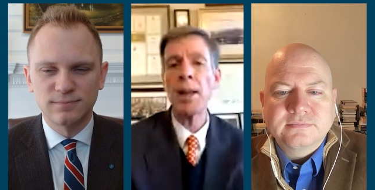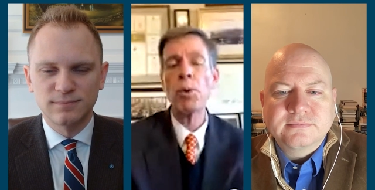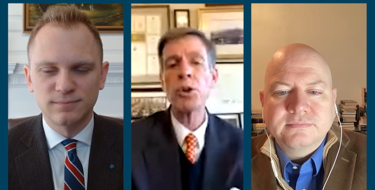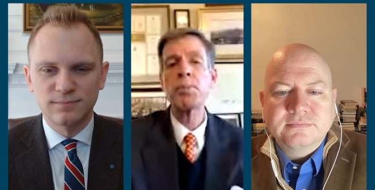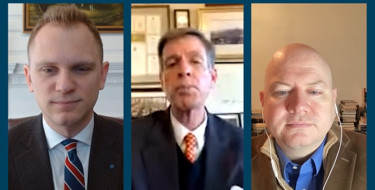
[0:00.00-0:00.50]
Speaker 1: and
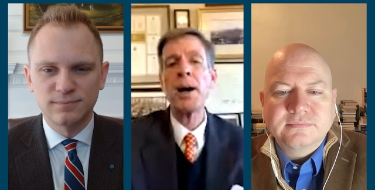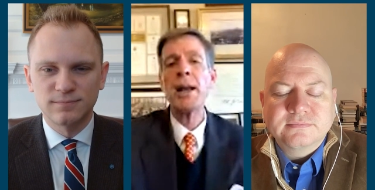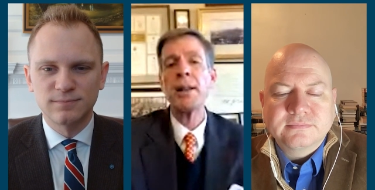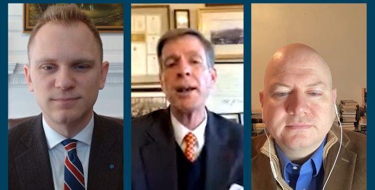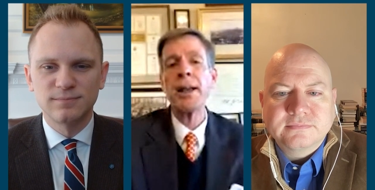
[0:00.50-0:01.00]
more
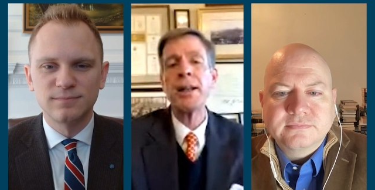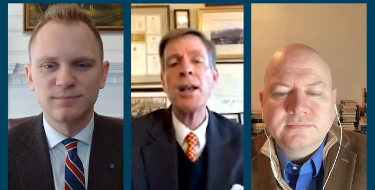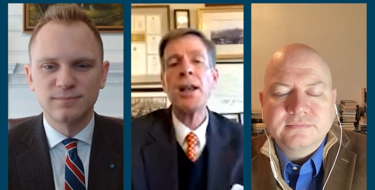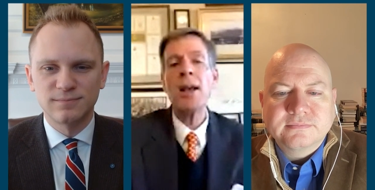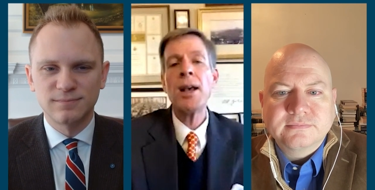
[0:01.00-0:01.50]
spotlight
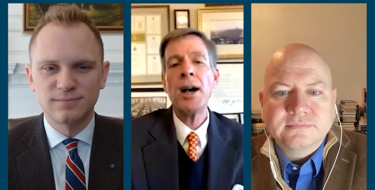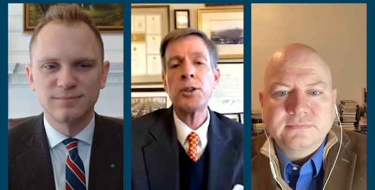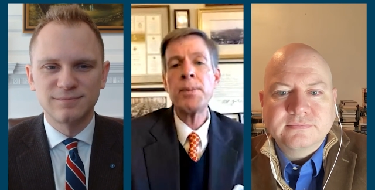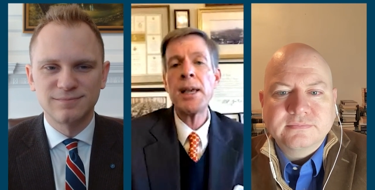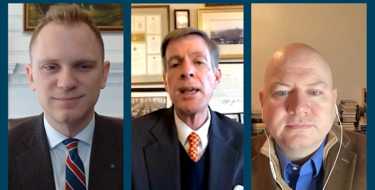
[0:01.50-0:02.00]
uh, to
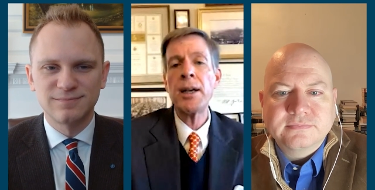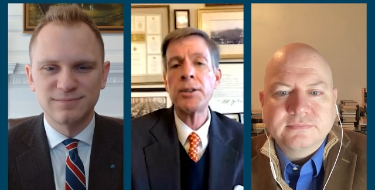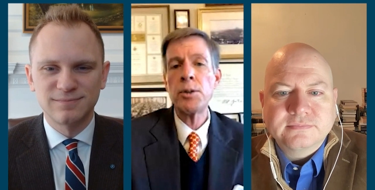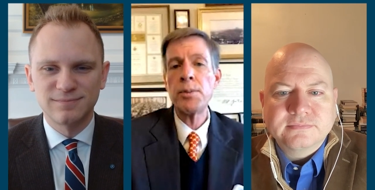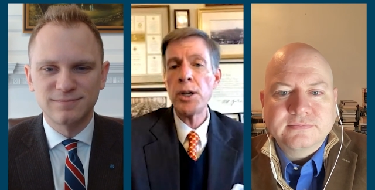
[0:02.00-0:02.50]
be uh,
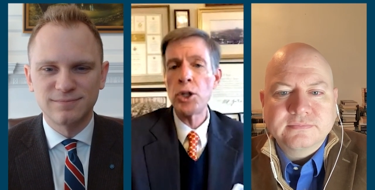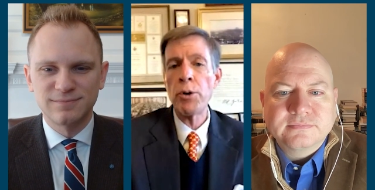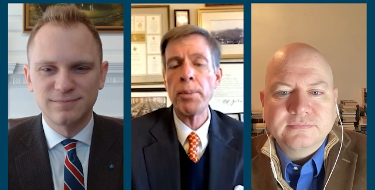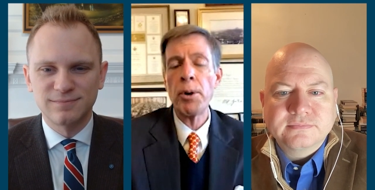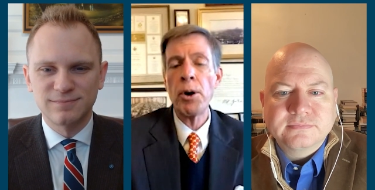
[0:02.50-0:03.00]
to be
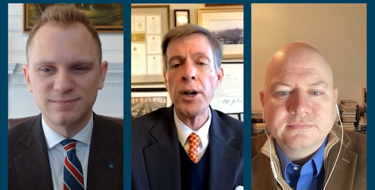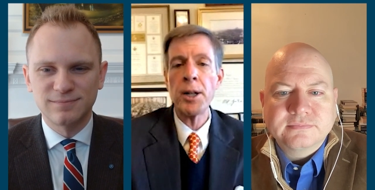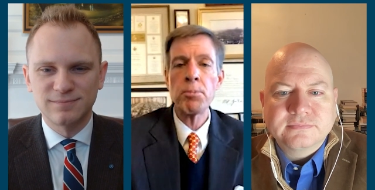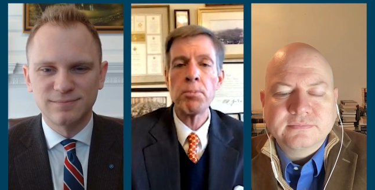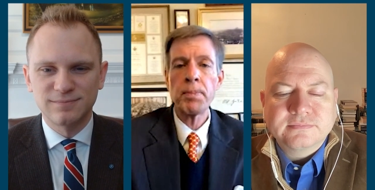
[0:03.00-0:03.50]
shown upon
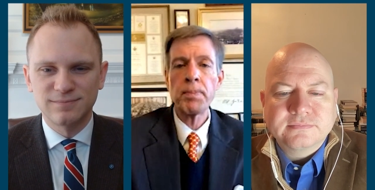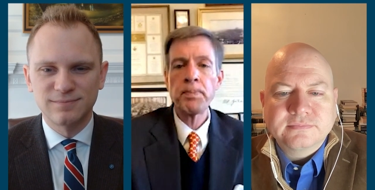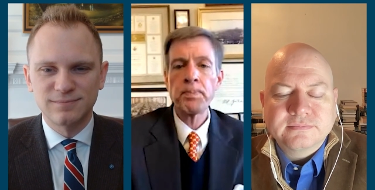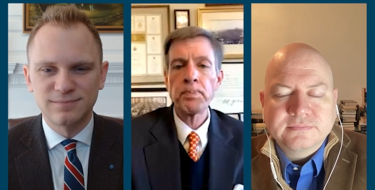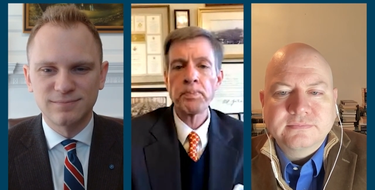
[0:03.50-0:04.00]

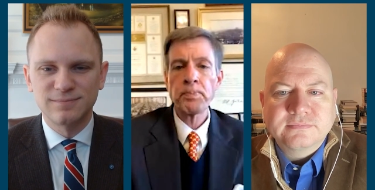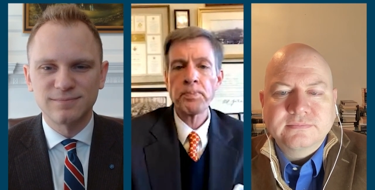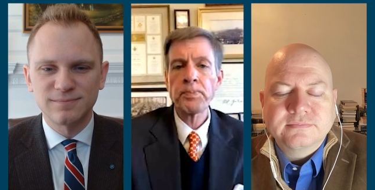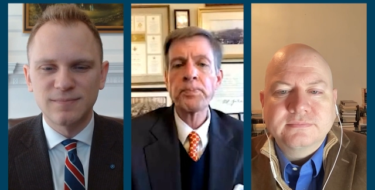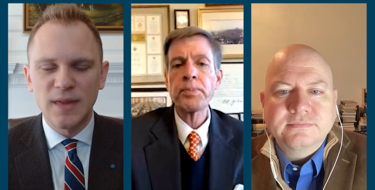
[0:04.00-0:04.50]

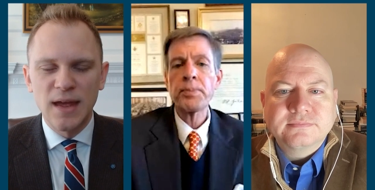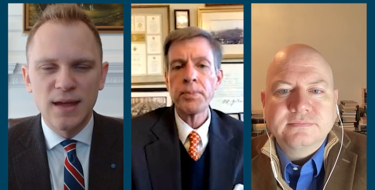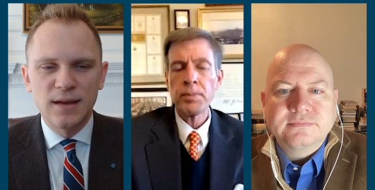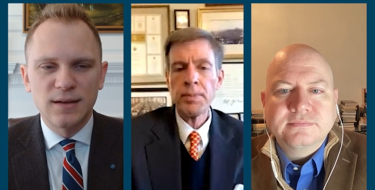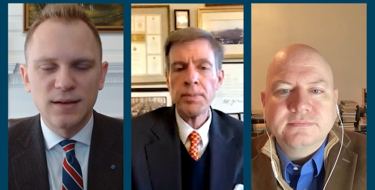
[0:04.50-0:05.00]
it.
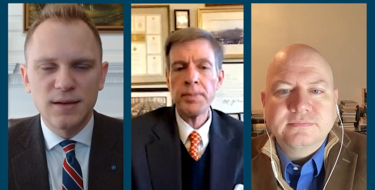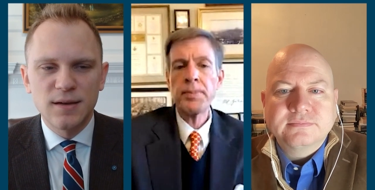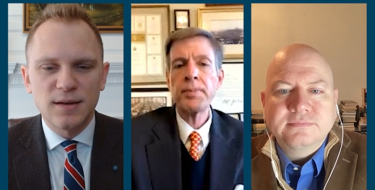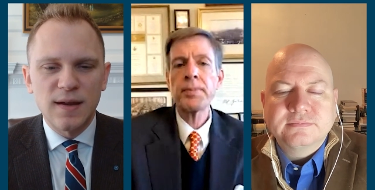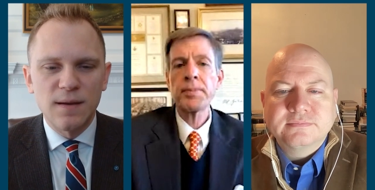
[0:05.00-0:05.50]

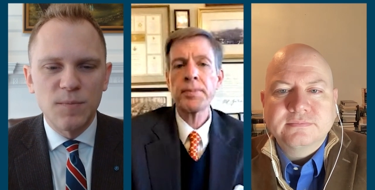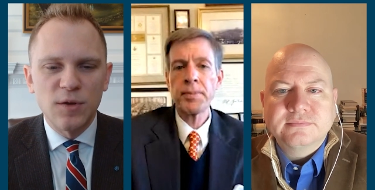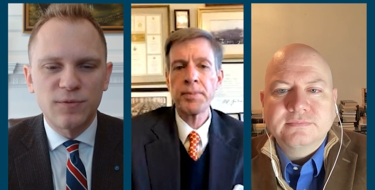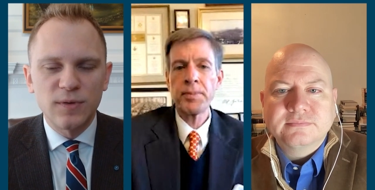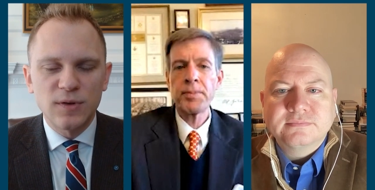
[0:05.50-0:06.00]
Speaker 2: Tim,
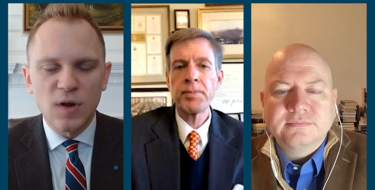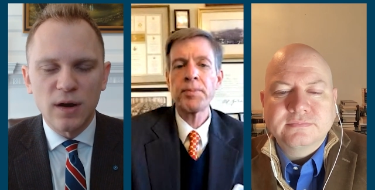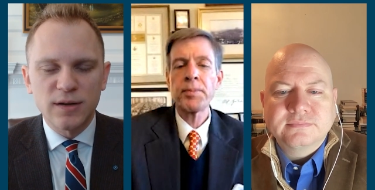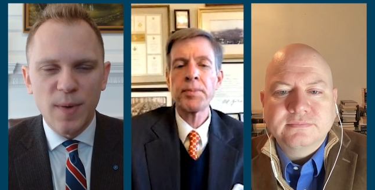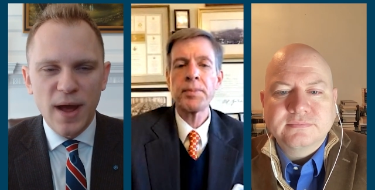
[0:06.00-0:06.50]
you've
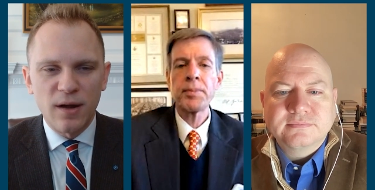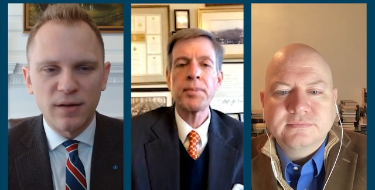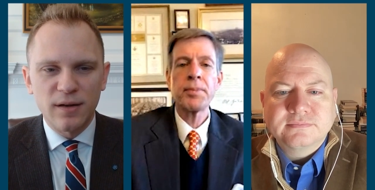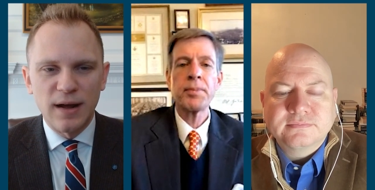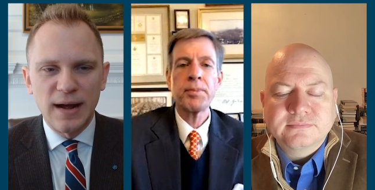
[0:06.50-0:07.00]
talked
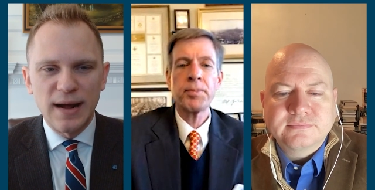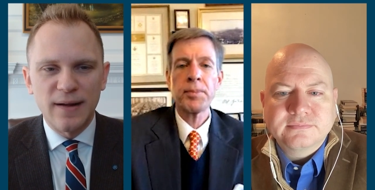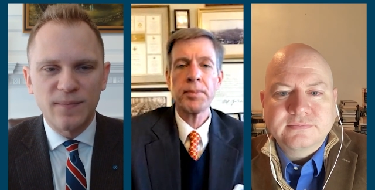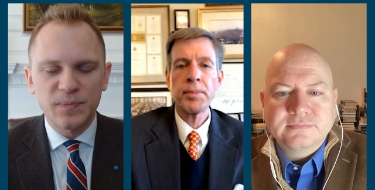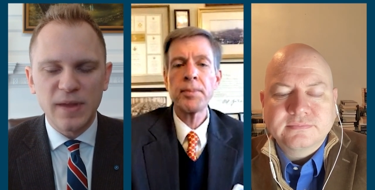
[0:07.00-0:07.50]
about
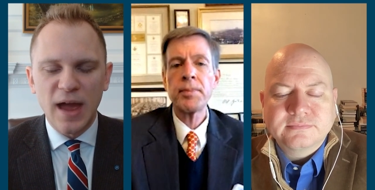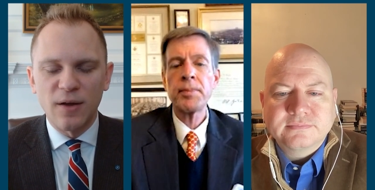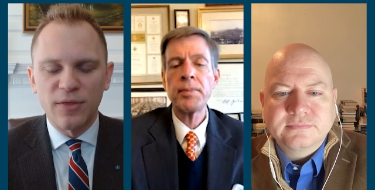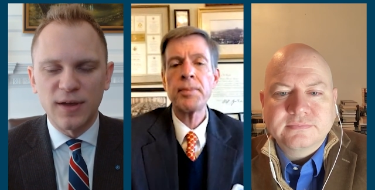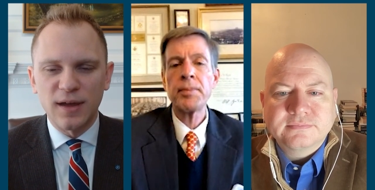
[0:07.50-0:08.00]
uh,
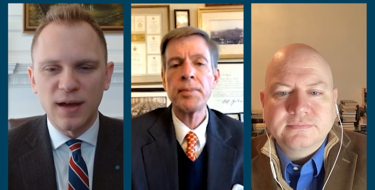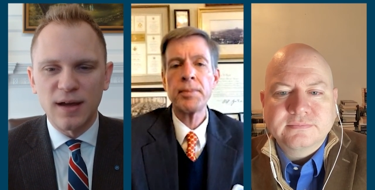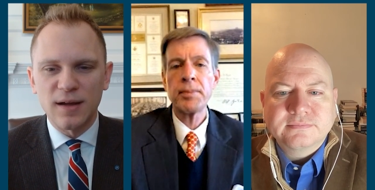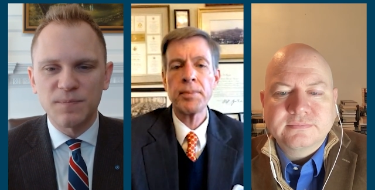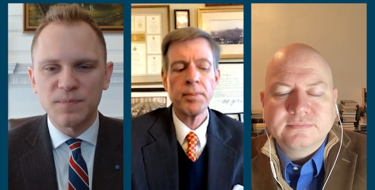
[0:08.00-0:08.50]
how the
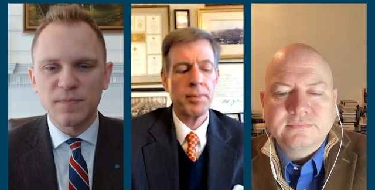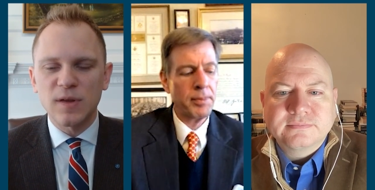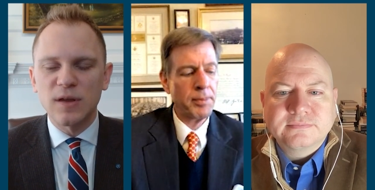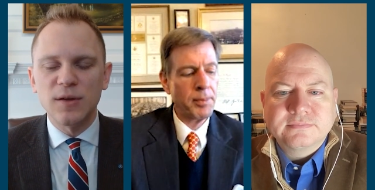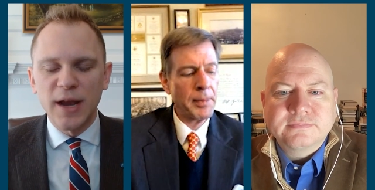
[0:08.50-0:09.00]
uh,
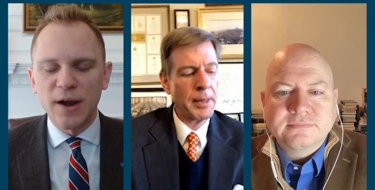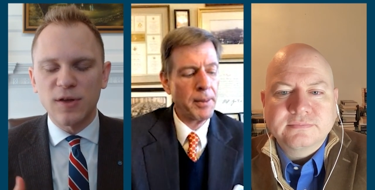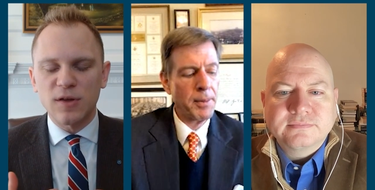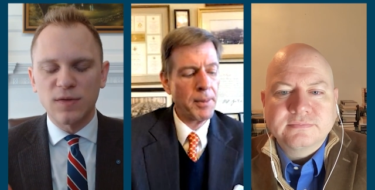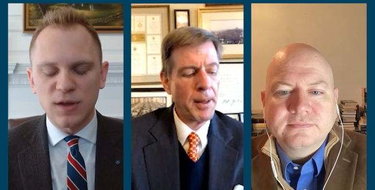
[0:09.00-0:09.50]
you
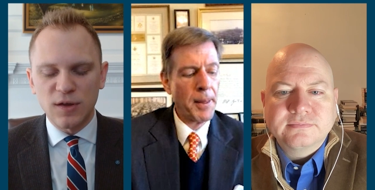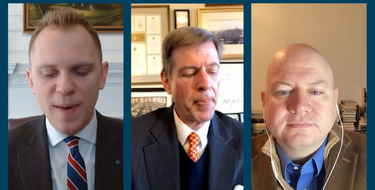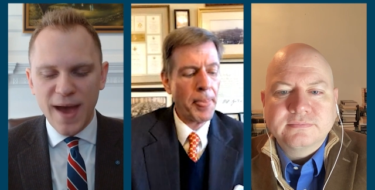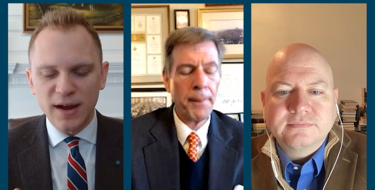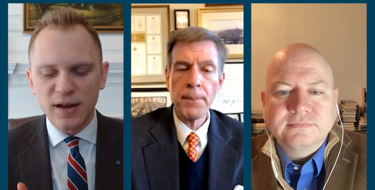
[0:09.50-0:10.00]
know the, the
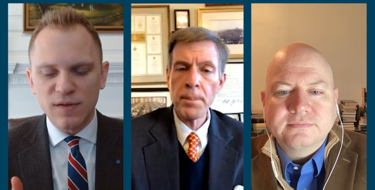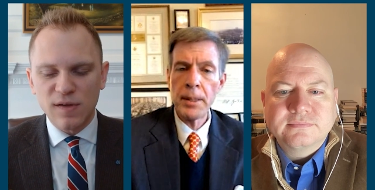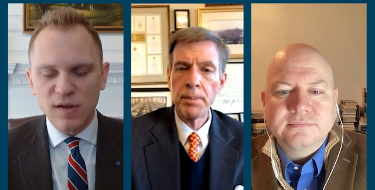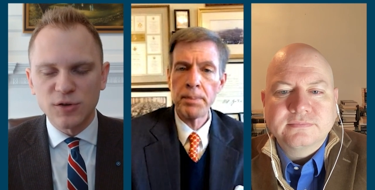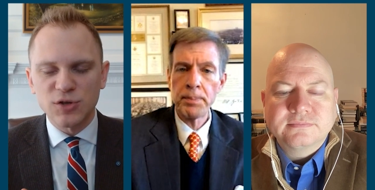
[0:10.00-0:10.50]
humanities,
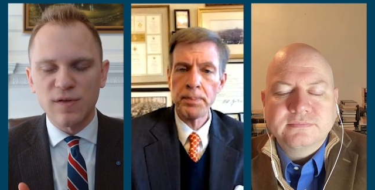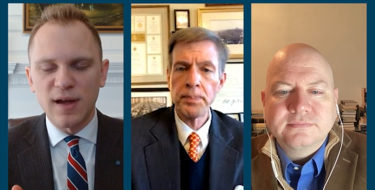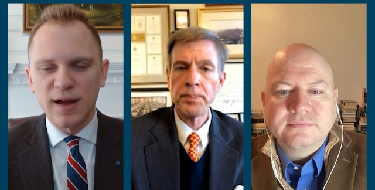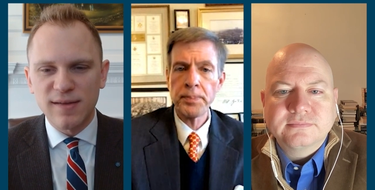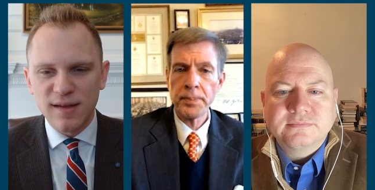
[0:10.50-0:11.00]
the social
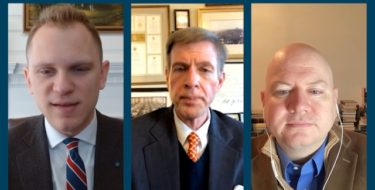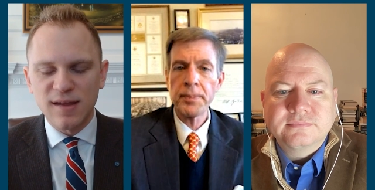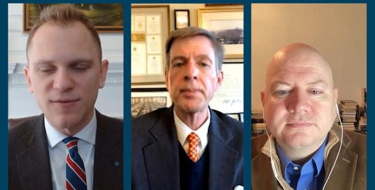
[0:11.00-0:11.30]
sciences,